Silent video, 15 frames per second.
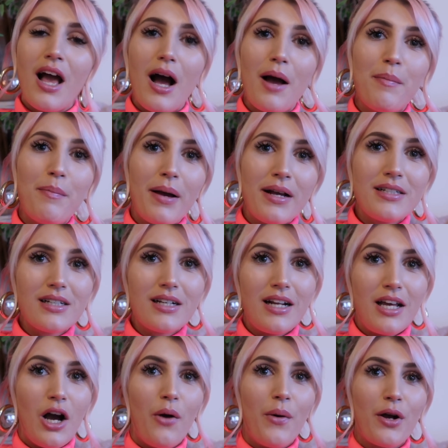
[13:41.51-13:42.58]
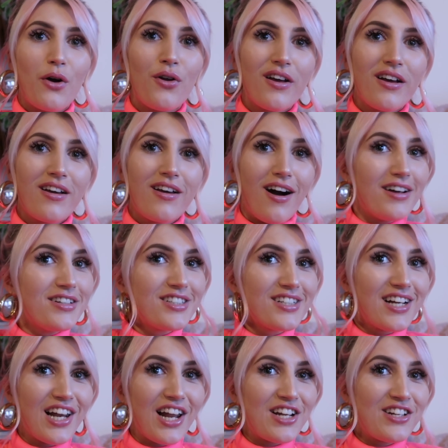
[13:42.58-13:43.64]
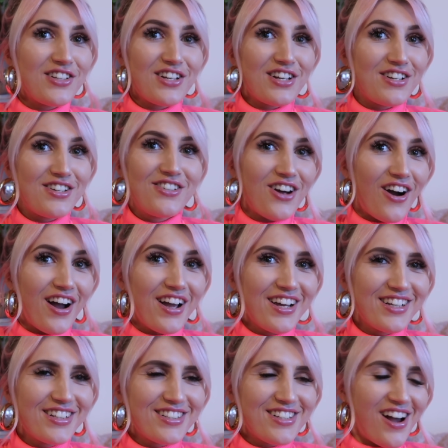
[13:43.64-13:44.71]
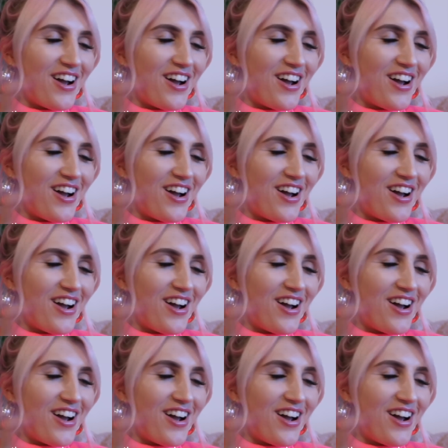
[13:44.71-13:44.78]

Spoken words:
I'm basically going on a gut cleansing diet.